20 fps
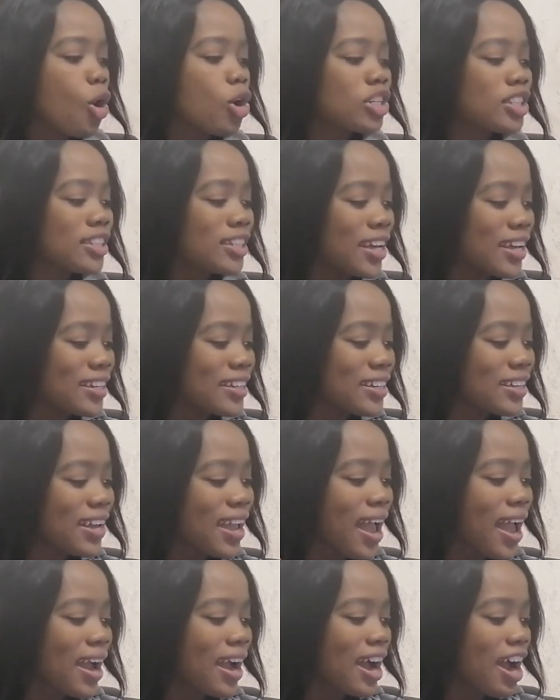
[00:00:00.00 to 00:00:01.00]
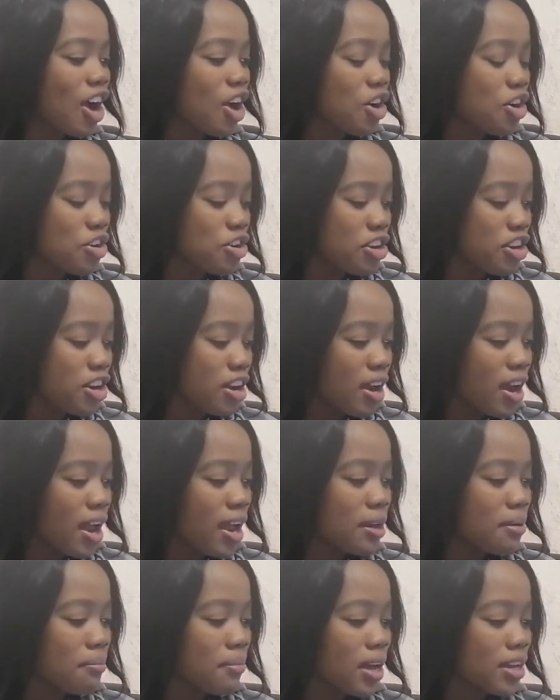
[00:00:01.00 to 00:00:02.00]
on getting a career
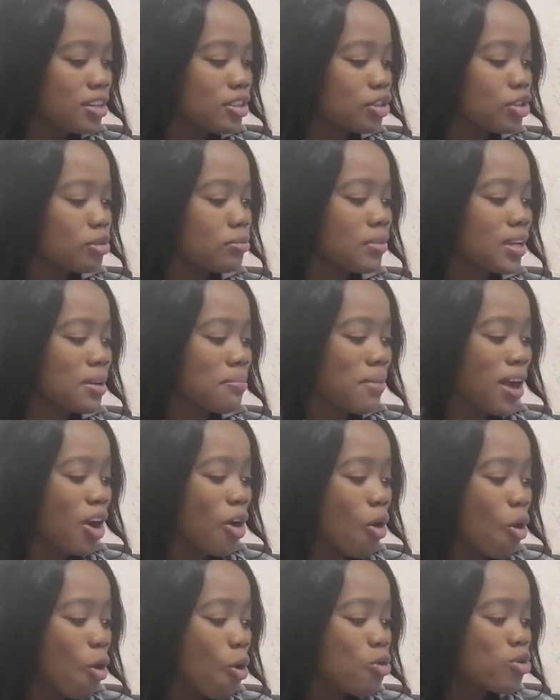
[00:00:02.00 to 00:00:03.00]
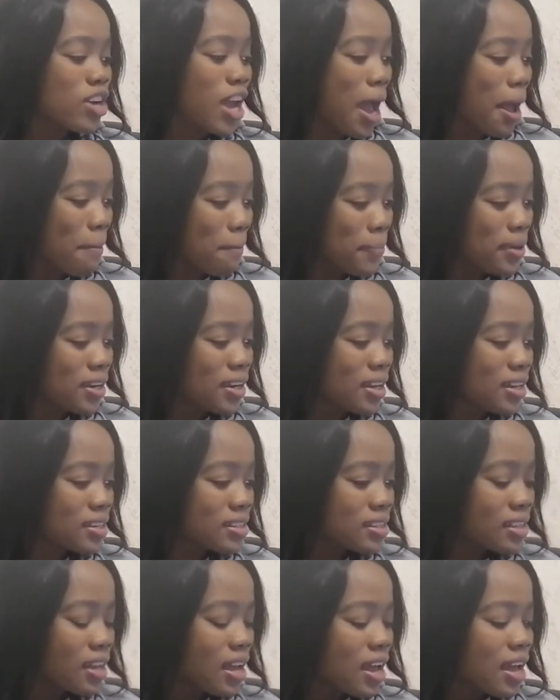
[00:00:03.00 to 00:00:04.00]
and money to make my own
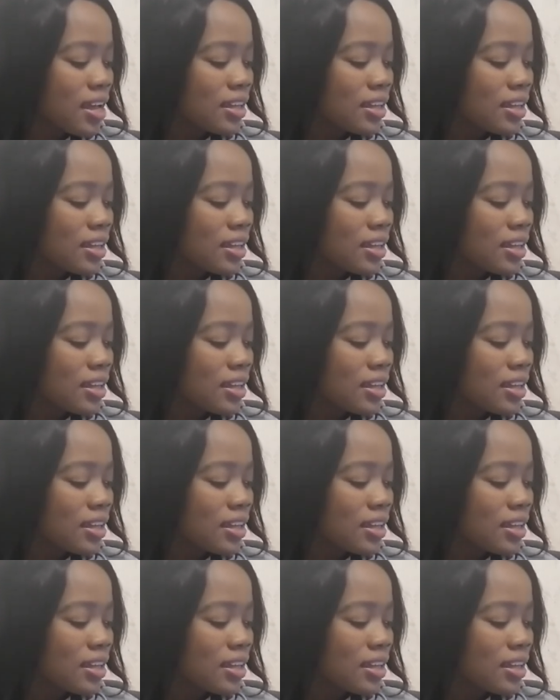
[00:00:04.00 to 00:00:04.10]
happiness